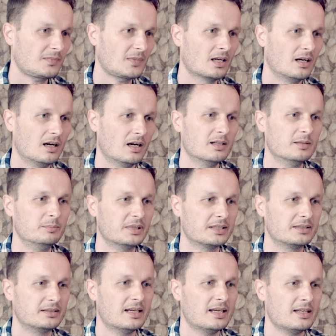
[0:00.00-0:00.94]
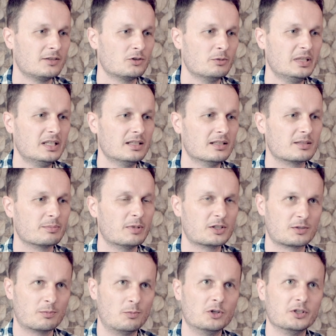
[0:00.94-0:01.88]
But to me, it's
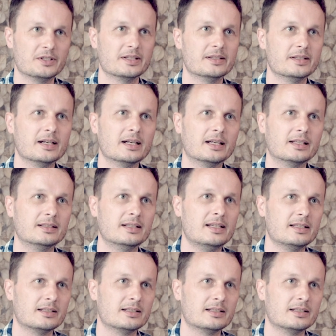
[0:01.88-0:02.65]
much more than that.